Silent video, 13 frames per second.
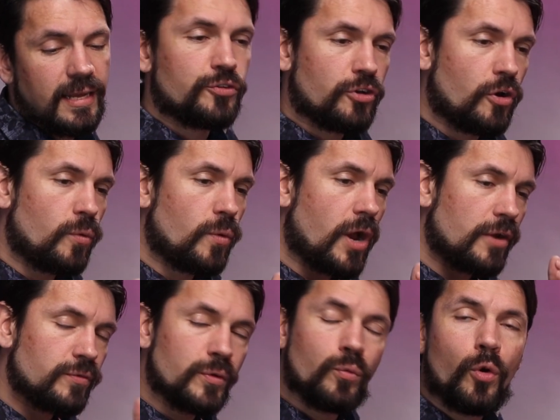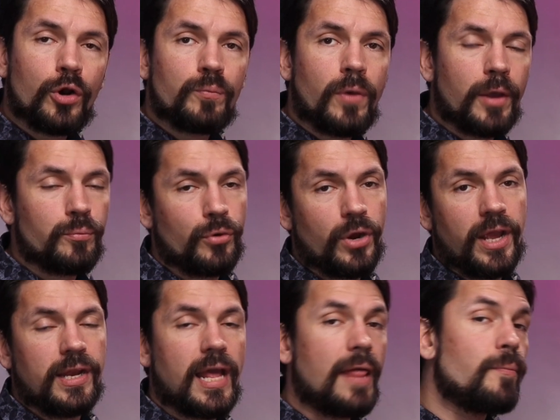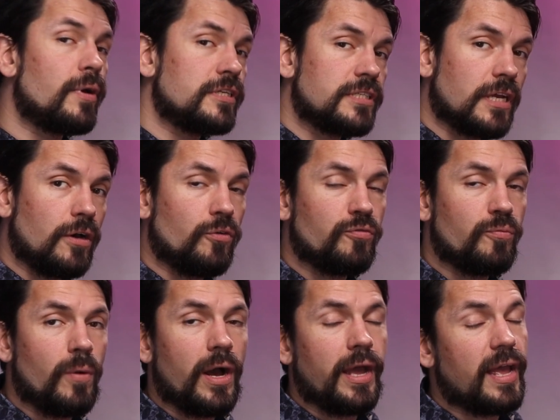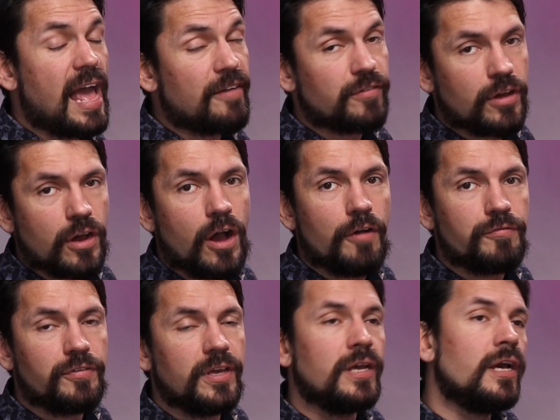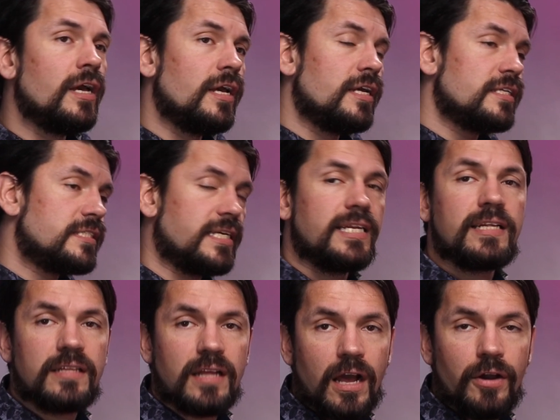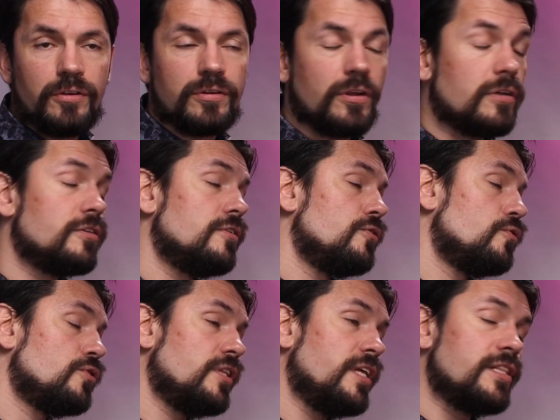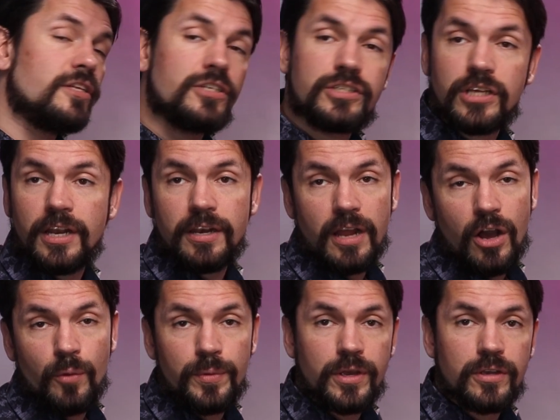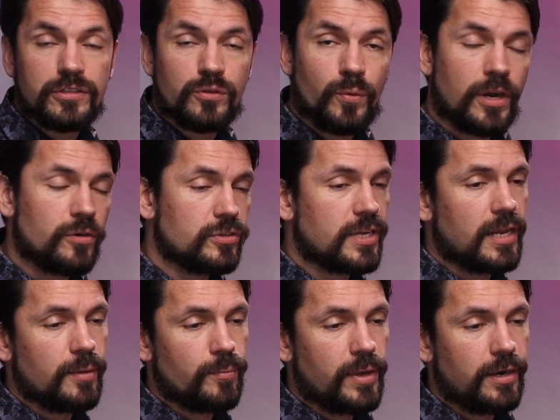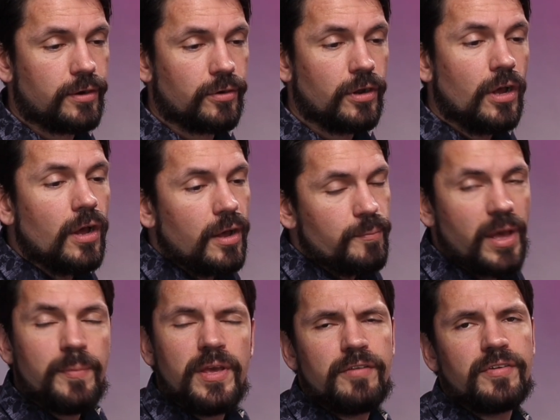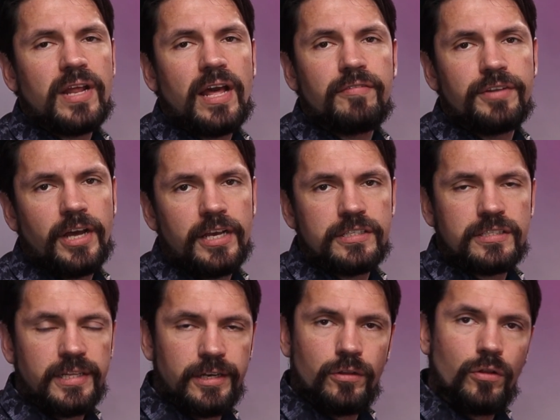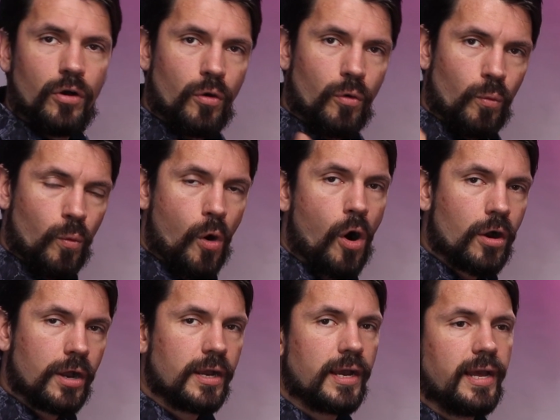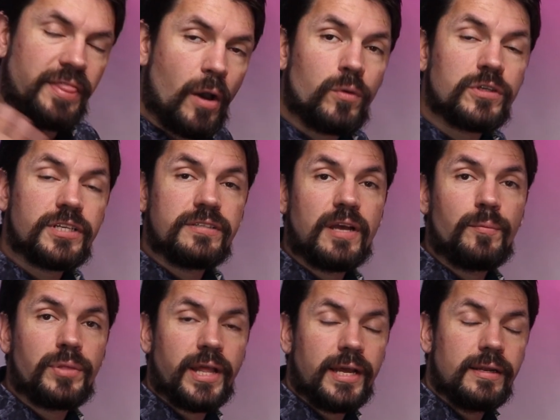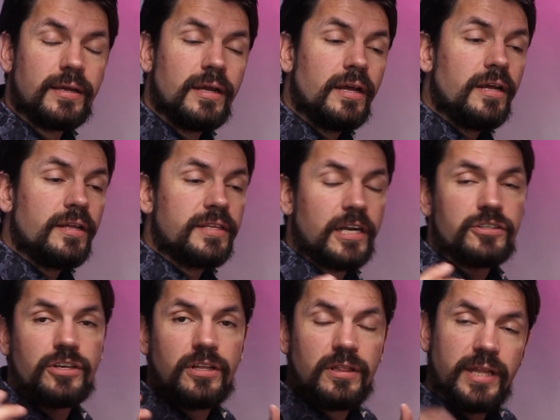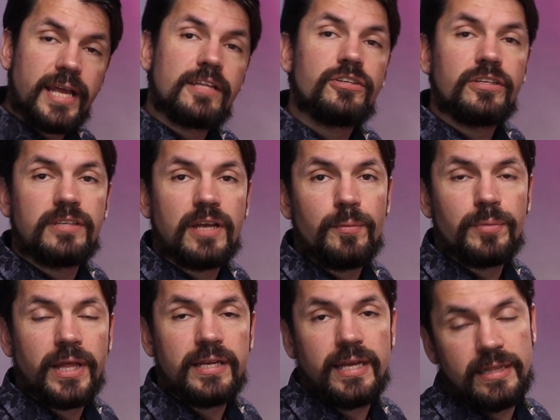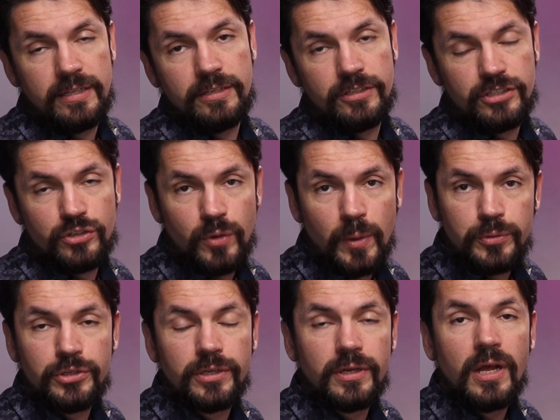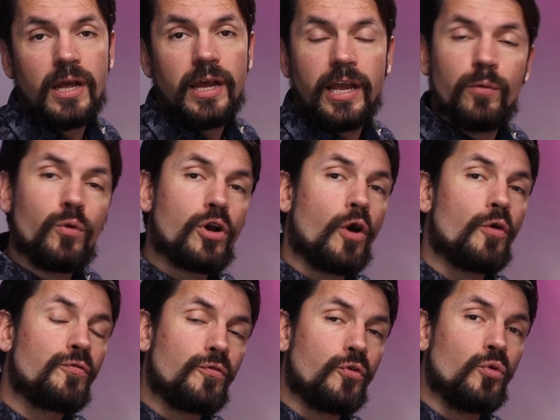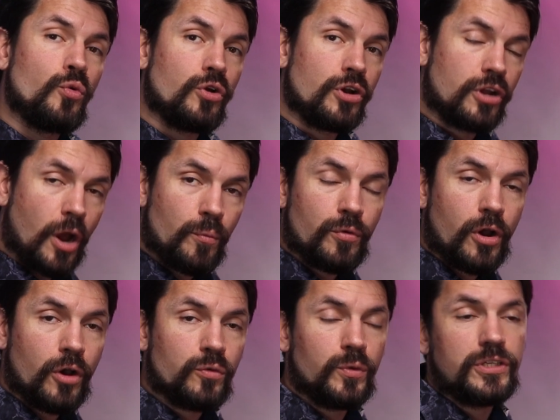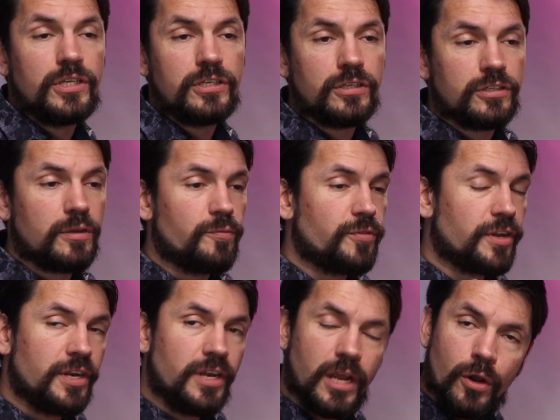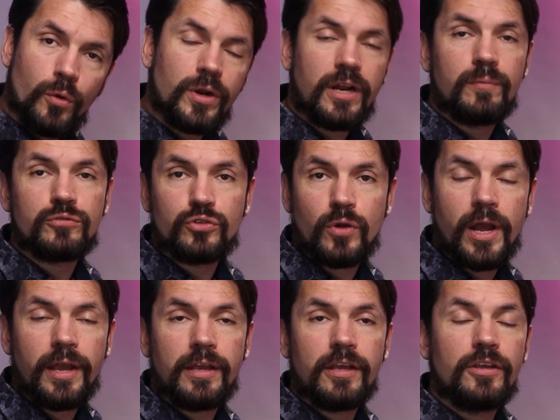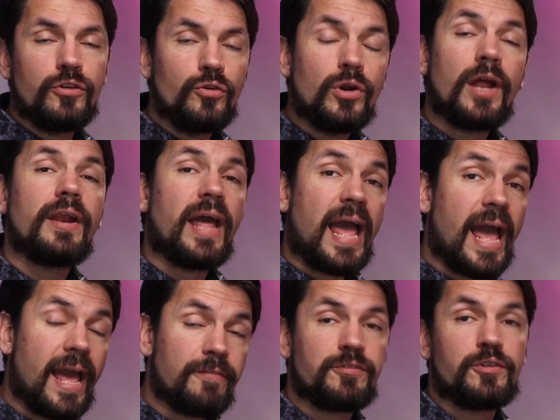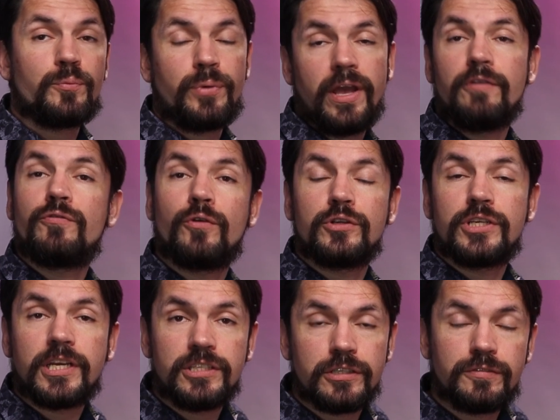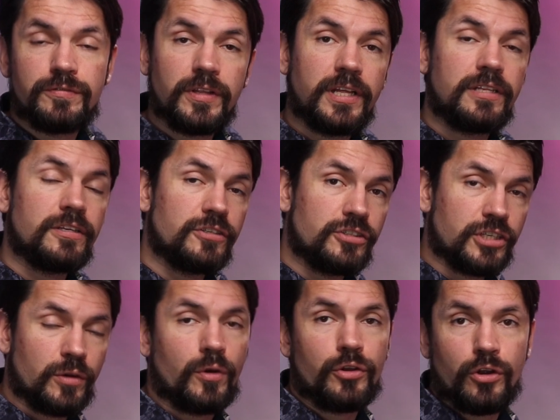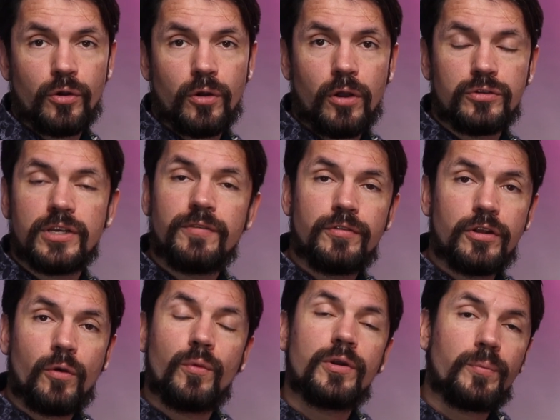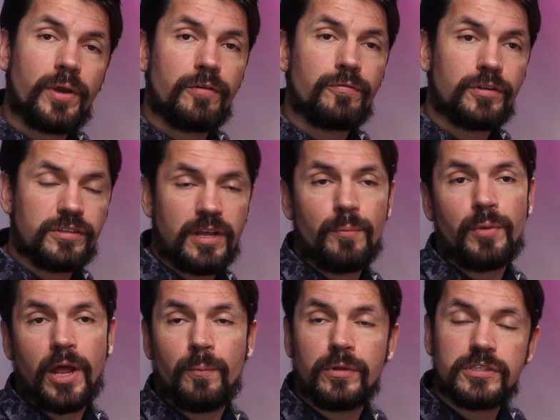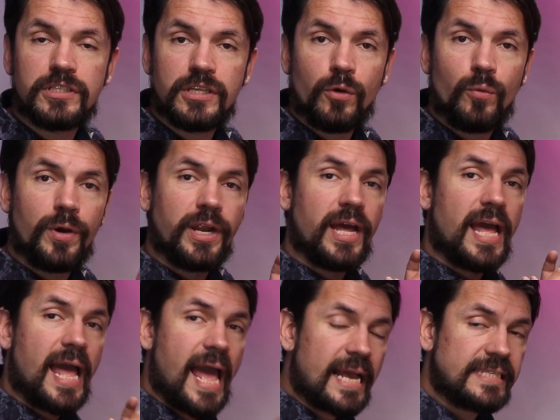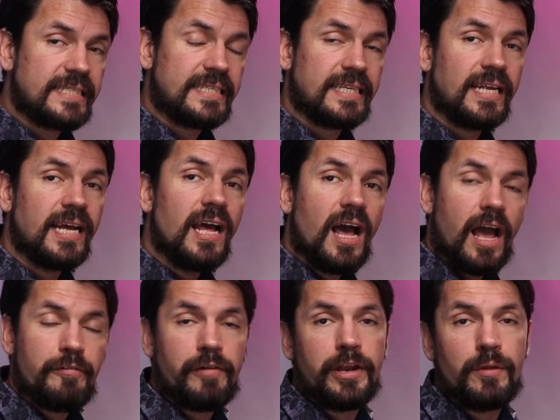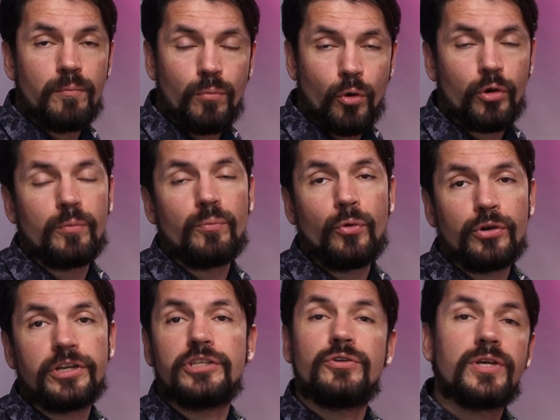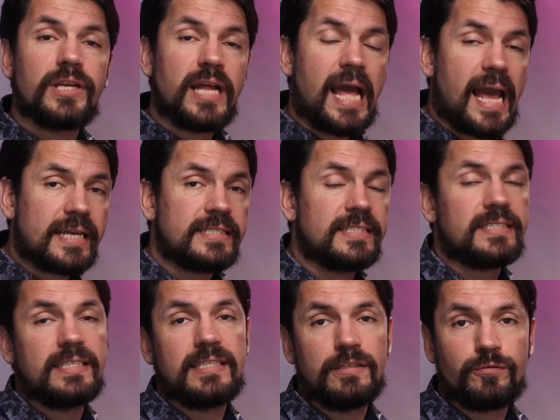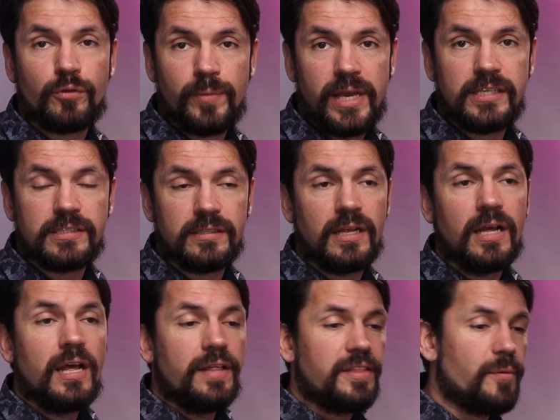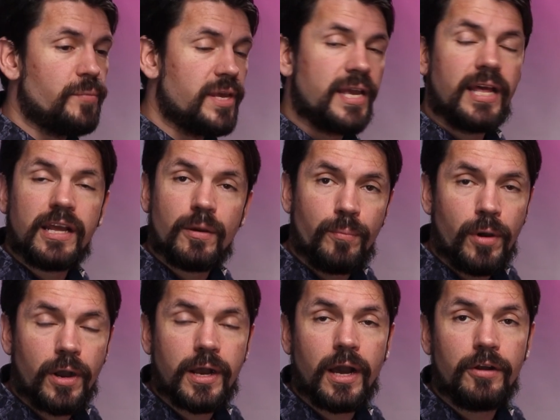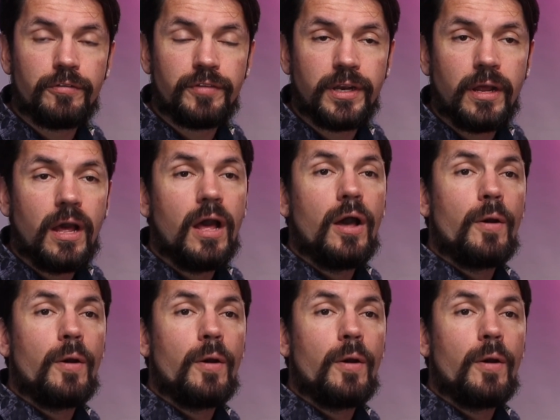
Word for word: So I reward my brain and myself by having a coffee, sitting down, usually in the sun now because the weather is getting better, maybe even have a nice little walk. That was the template. There's a link to the template in the description. It will go through Gumroad, which is something new that I'm trying. You do not have to pay for it. You can just fill in €0 if you don't want to pay for the template but still want to access it. I find it more important that you can access this information than me getting a buck out of it.